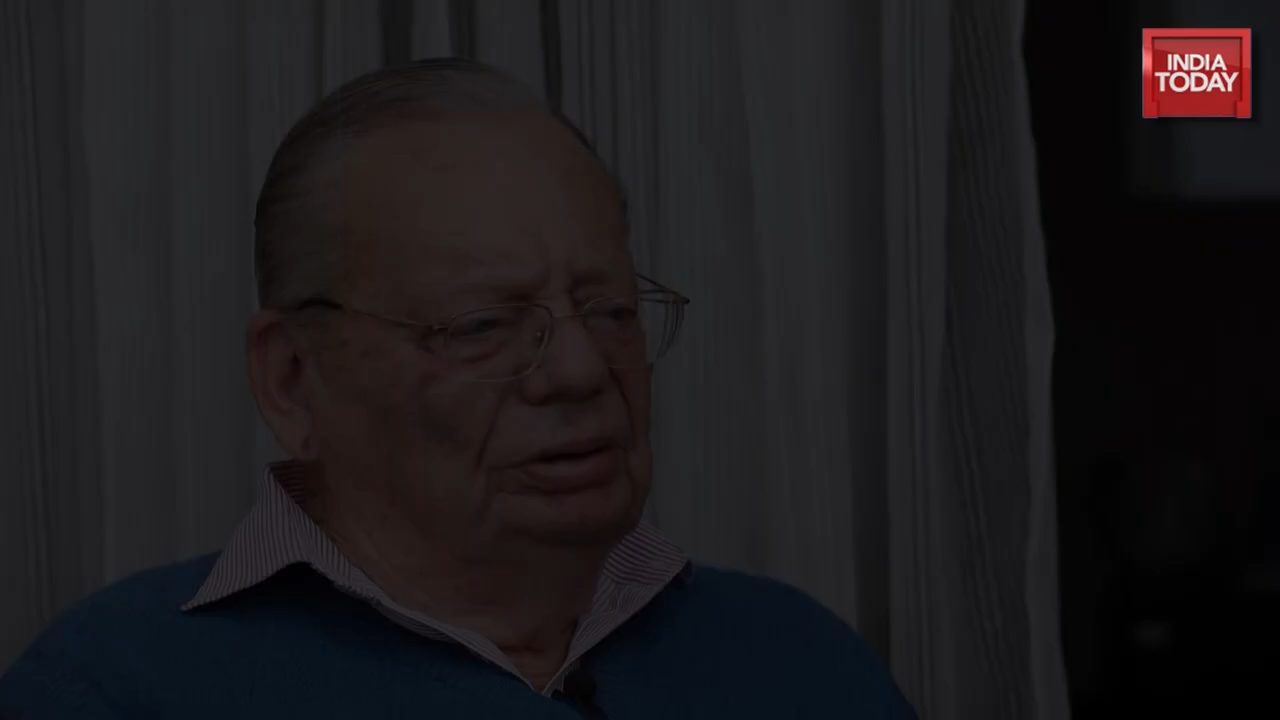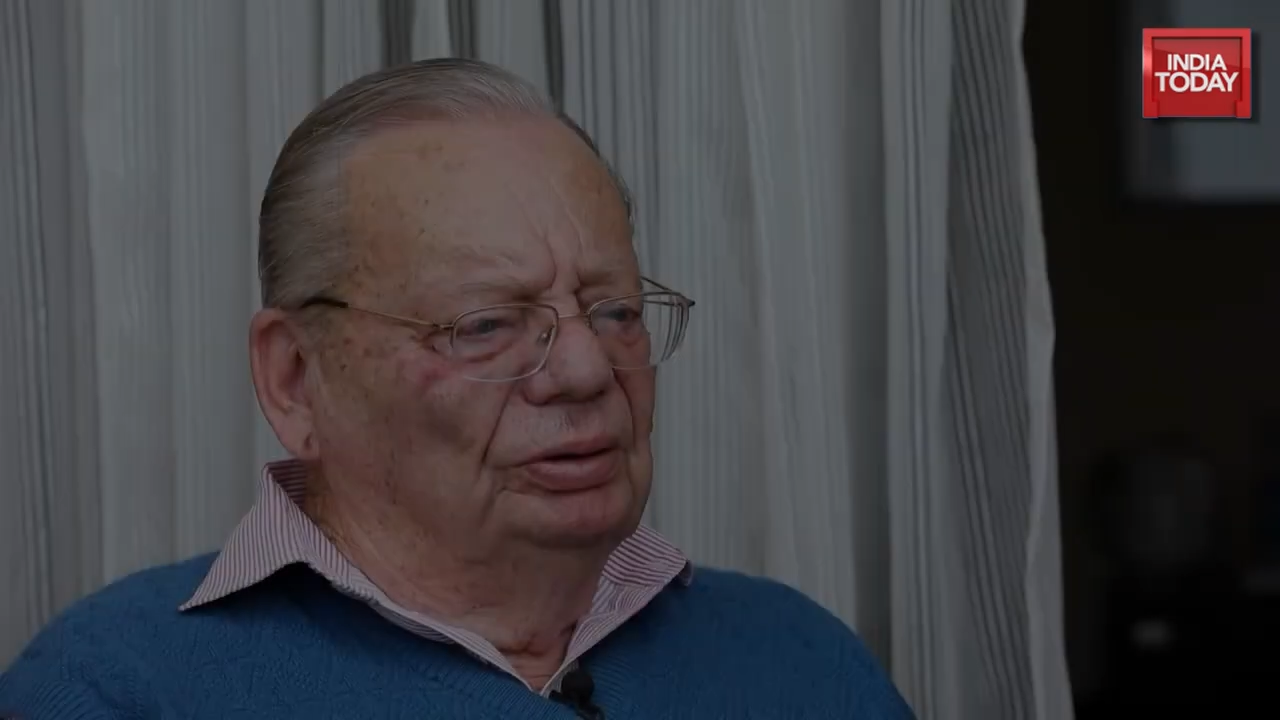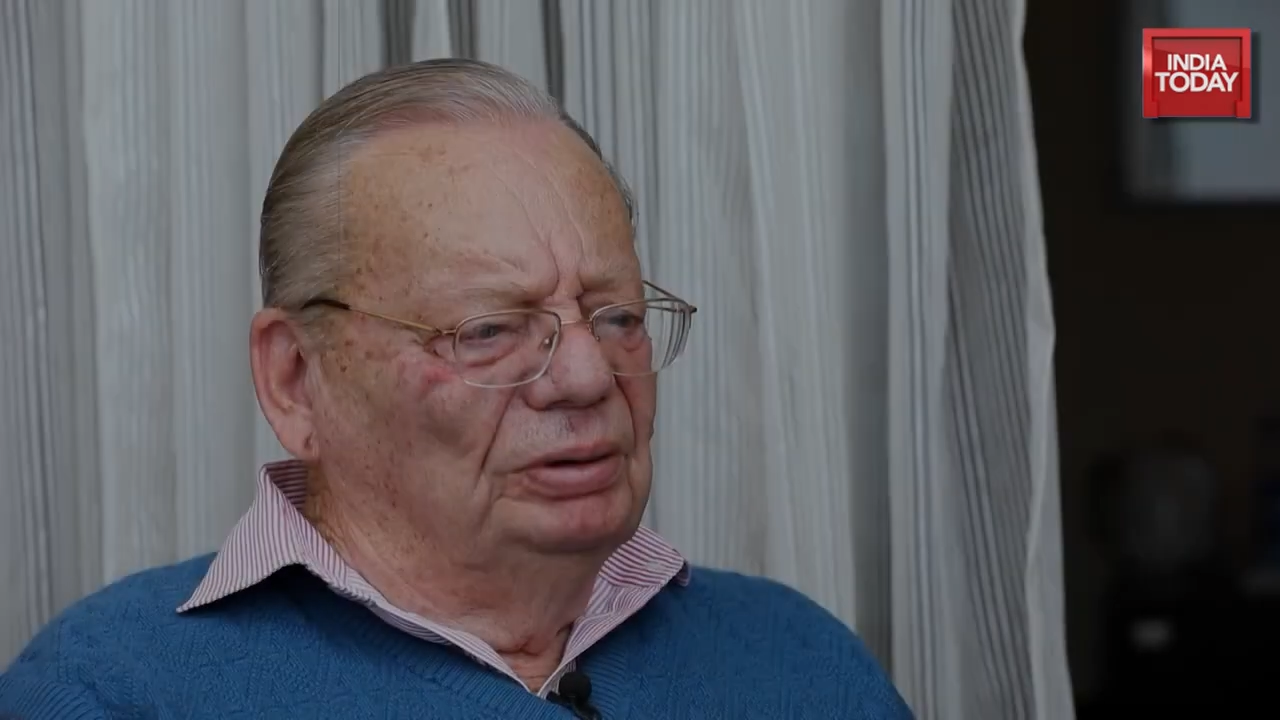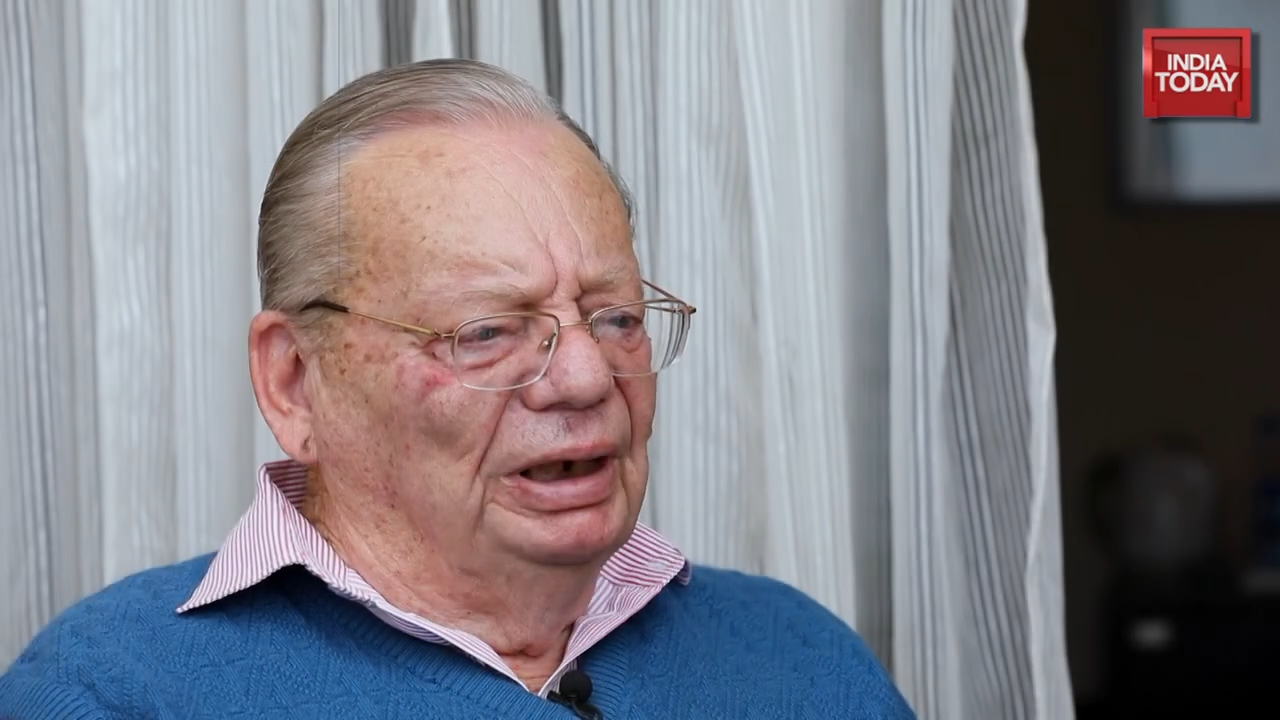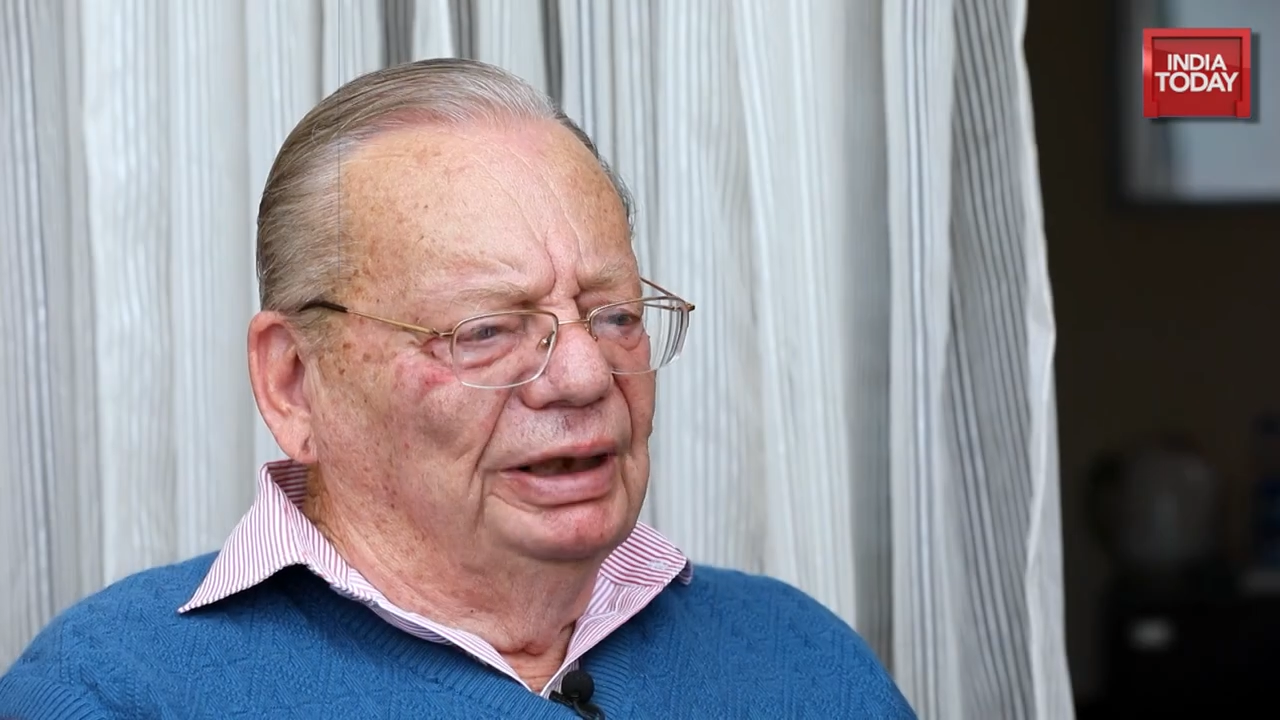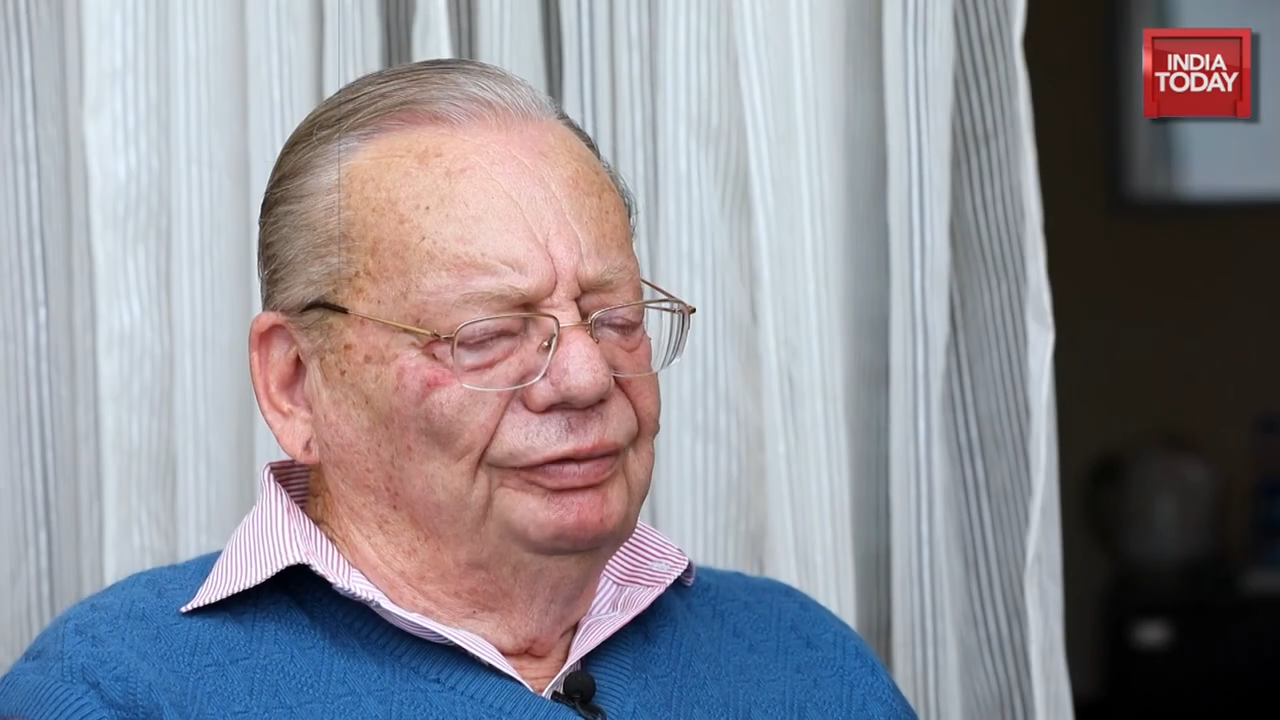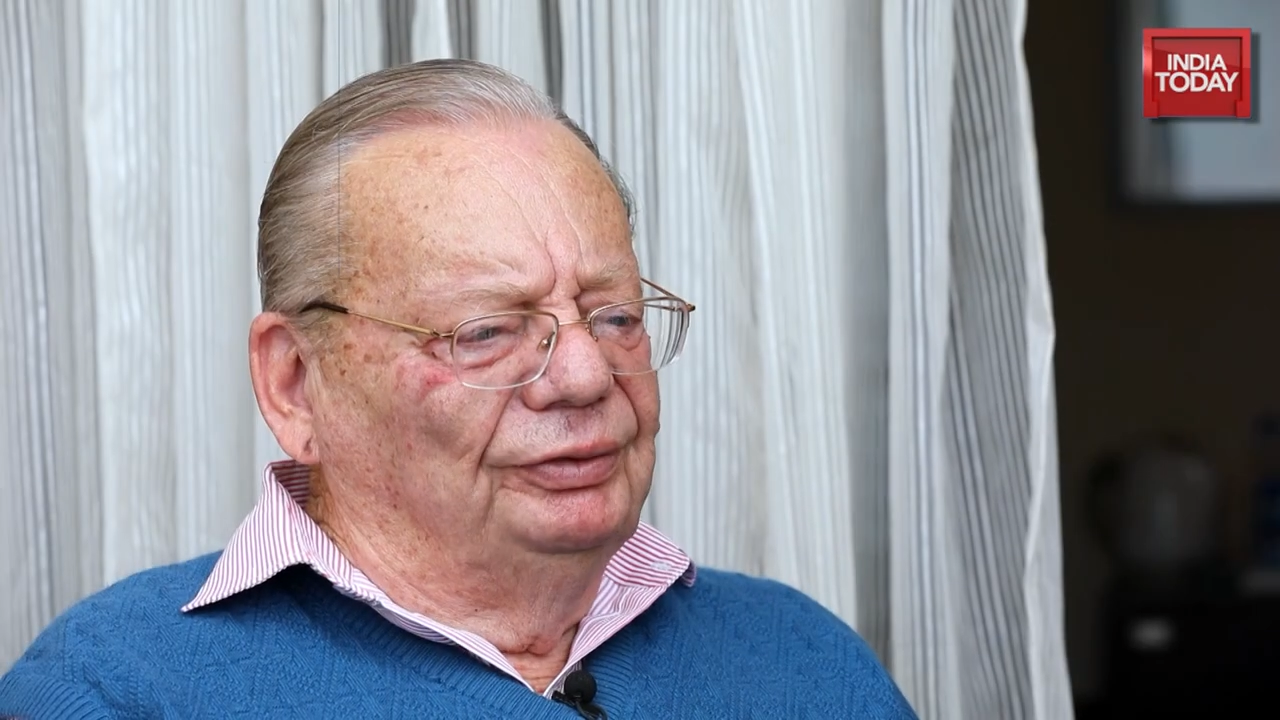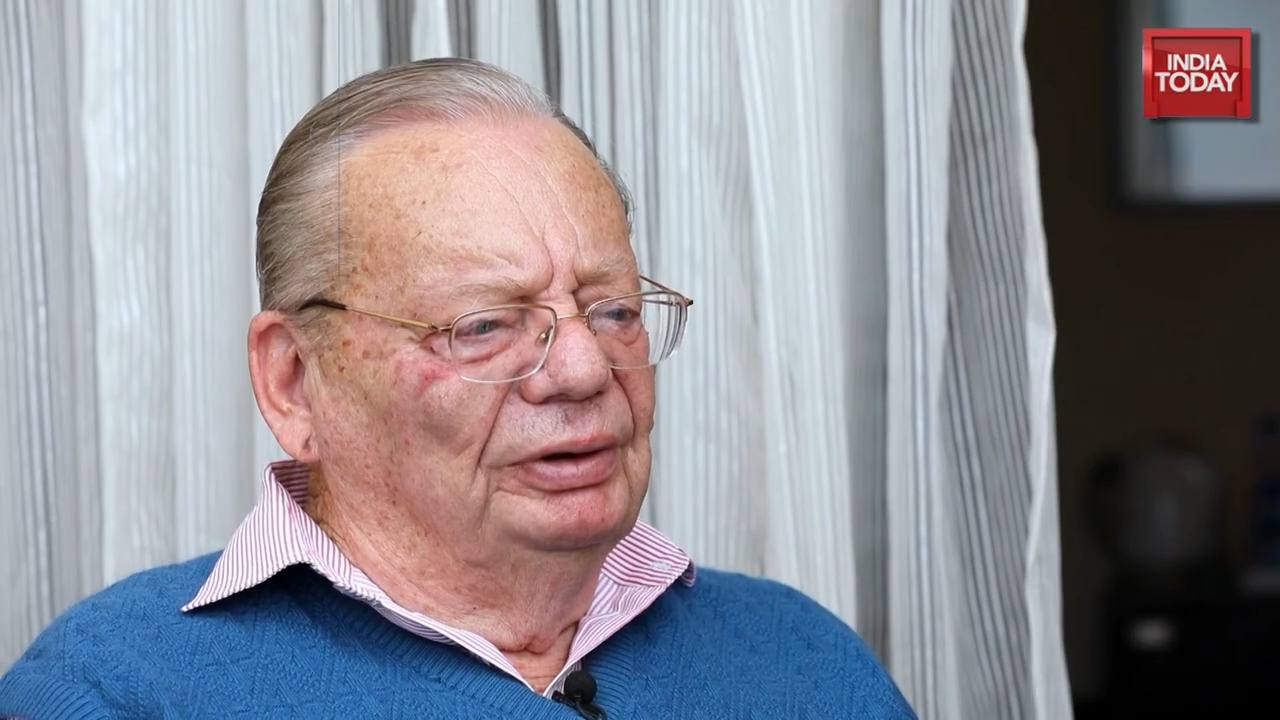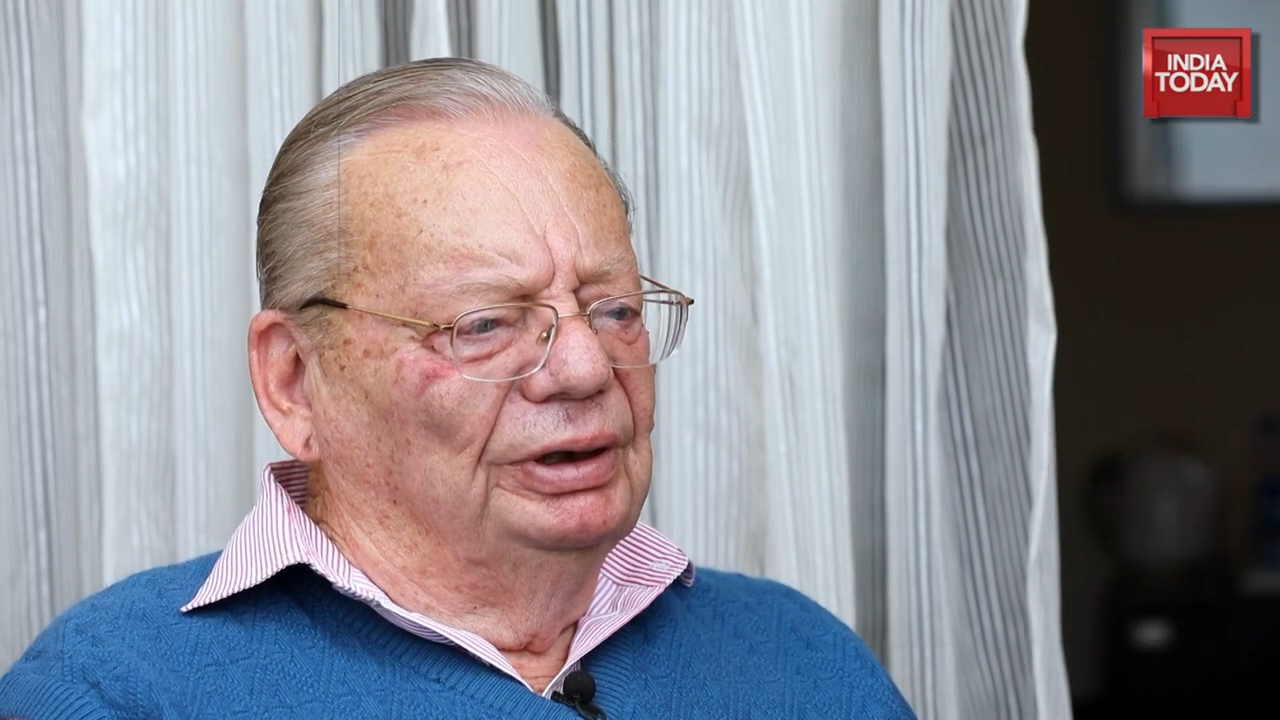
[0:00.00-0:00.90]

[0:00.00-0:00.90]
good life to